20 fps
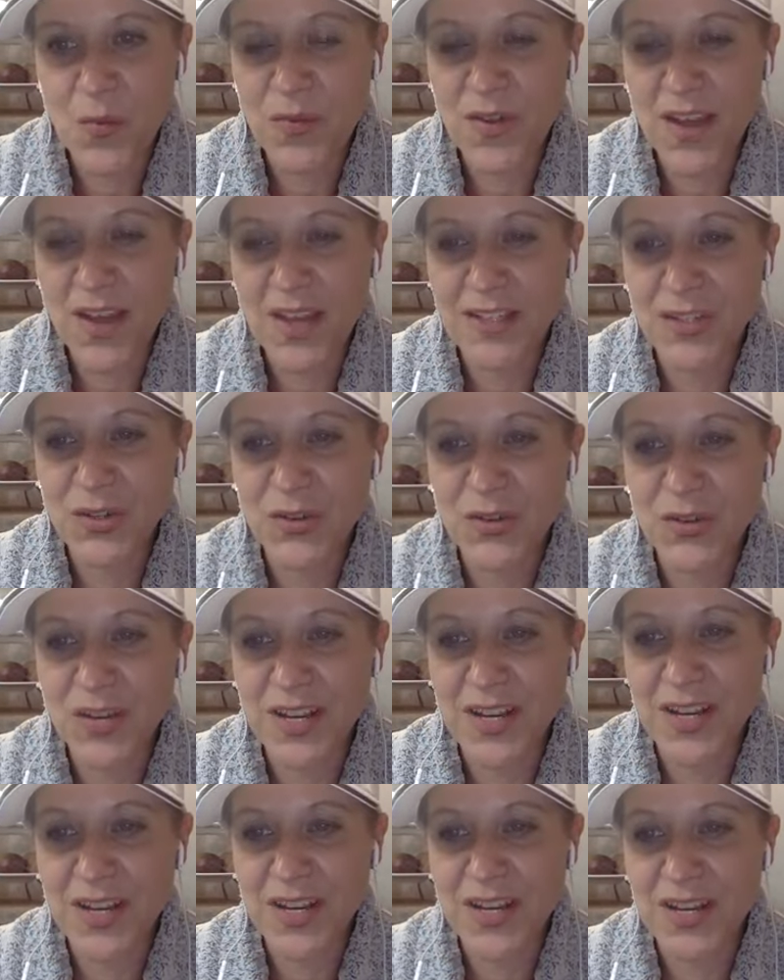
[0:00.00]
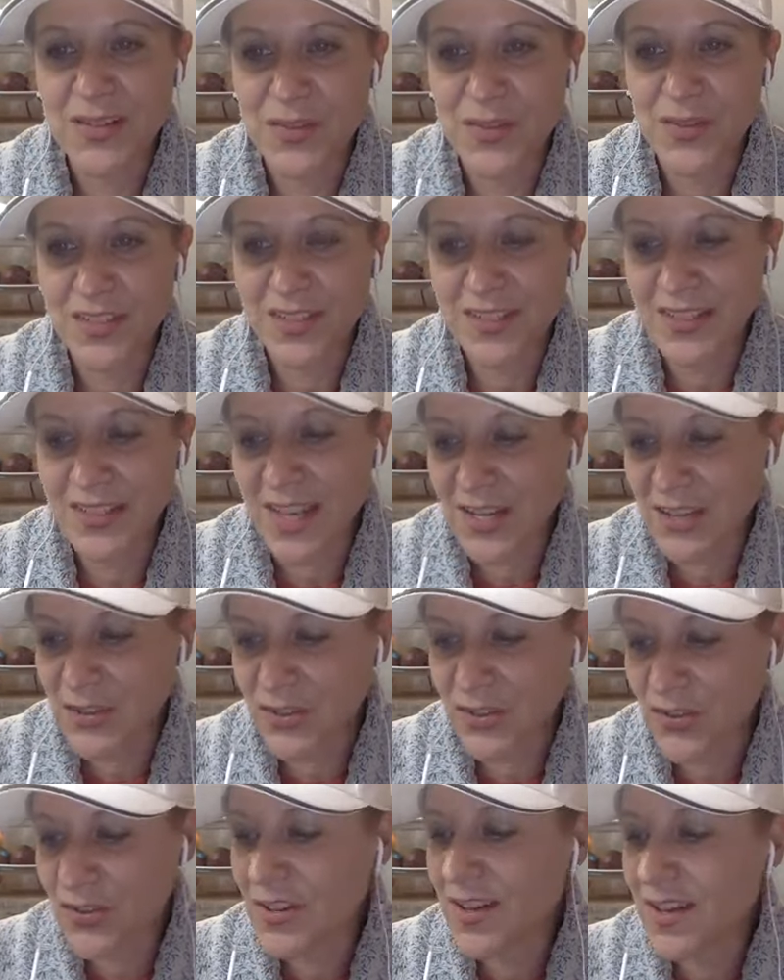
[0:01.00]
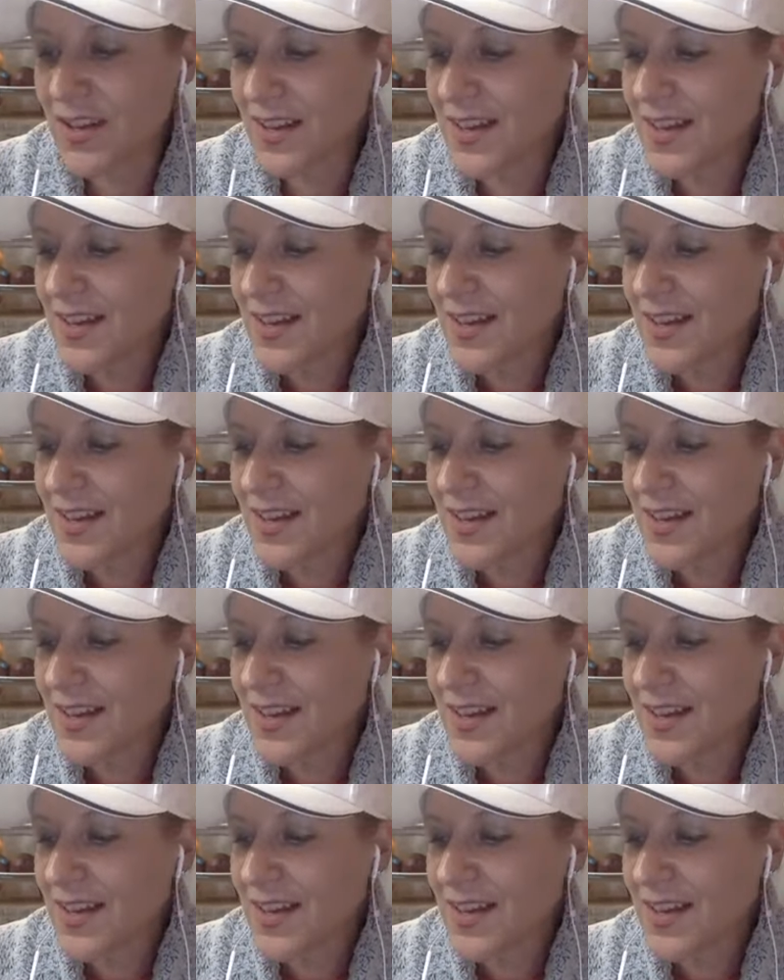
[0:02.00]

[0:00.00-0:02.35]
you've had to create a different schedule